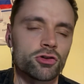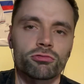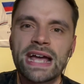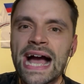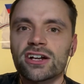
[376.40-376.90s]

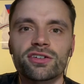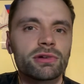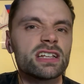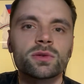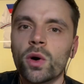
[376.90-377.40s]

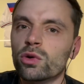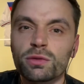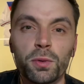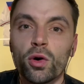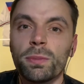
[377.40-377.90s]
reactionary to what was a
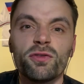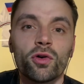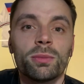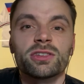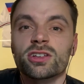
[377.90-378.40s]
poor
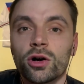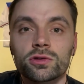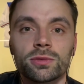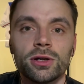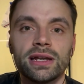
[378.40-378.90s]
performance and
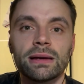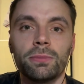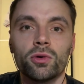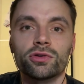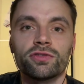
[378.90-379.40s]
ultimately a
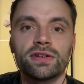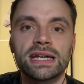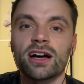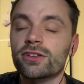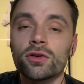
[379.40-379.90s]
poor
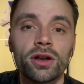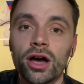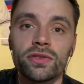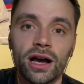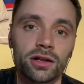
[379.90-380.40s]
defeat? I don't
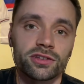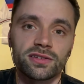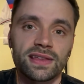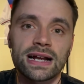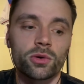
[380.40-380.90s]
know the answer
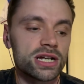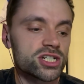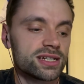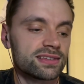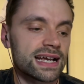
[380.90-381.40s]
to that
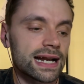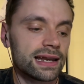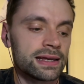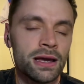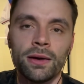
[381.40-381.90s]
question
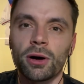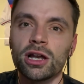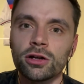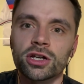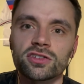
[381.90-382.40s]
exactly, but I
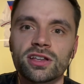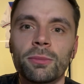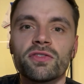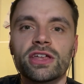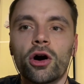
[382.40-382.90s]
look at some
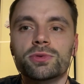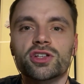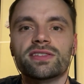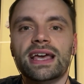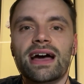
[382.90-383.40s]
of the
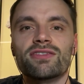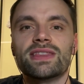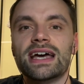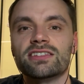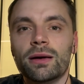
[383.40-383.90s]
options they have in
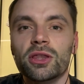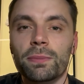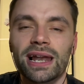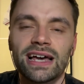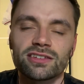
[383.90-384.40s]
there, some of the
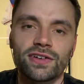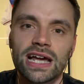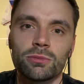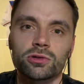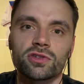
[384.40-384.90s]
players
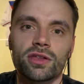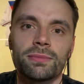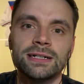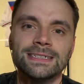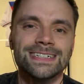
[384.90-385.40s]
available to
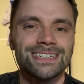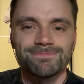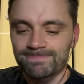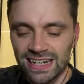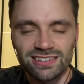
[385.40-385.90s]
them,
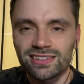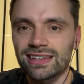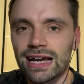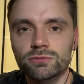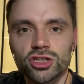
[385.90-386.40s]
and as I
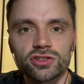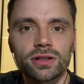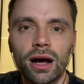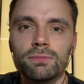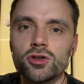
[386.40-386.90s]
say,
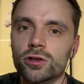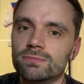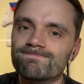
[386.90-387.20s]
I'm not,